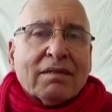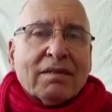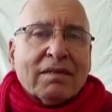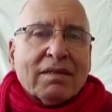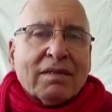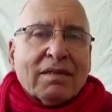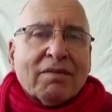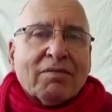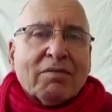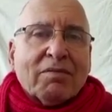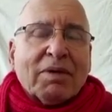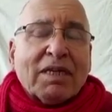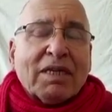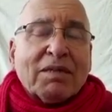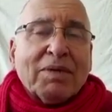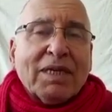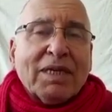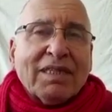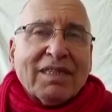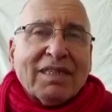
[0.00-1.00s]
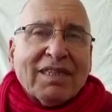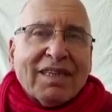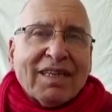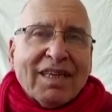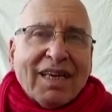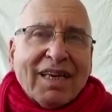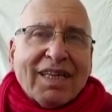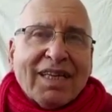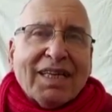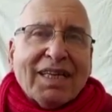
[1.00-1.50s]
Never mind. I mean,
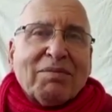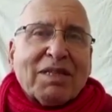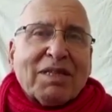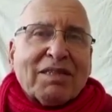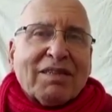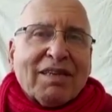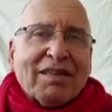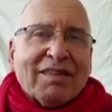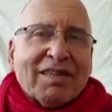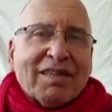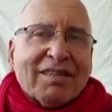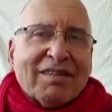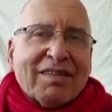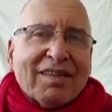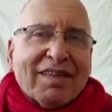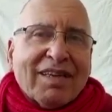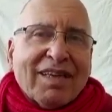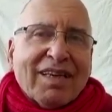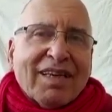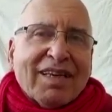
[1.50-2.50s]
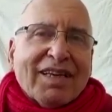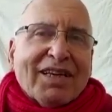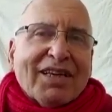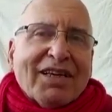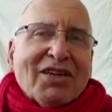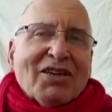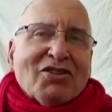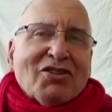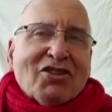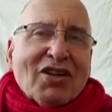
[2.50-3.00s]
name that
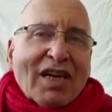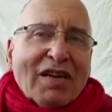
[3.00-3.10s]
she